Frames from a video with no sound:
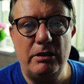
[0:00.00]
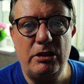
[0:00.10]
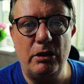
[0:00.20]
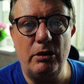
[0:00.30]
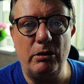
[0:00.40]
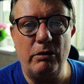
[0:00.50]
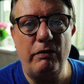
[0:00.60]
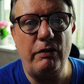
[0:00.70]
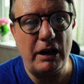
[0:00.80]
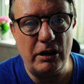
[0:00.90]
to
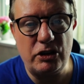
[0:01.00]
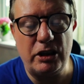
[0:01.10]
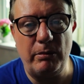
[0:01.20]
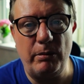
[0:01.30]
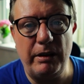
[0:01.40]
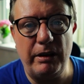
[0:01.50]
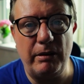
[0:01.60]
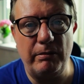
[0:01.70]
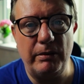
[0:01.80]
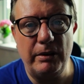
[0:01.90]
fellowship with them.